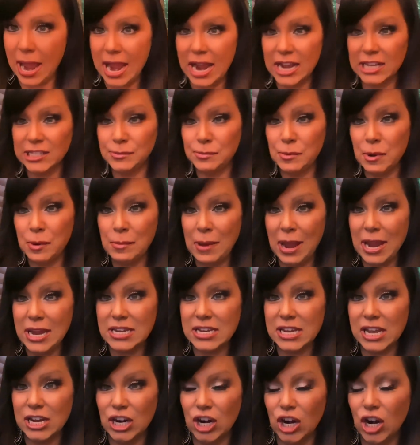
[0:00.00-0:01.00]
husband made
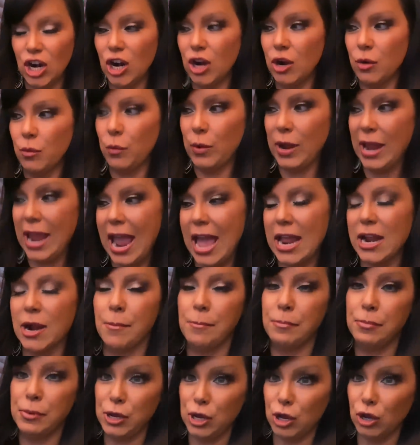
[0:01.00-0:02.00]
dinner. We had a
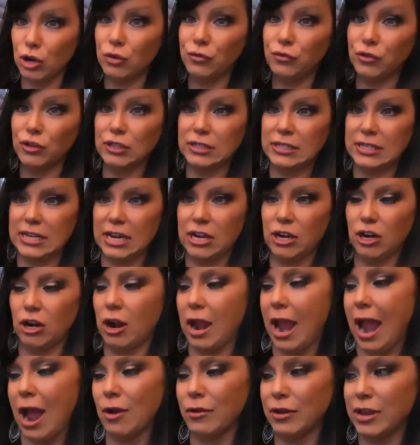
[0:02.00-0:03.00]
beautiful dinner
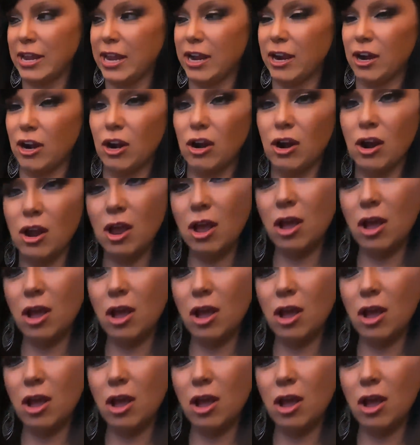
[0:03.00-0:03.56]
out here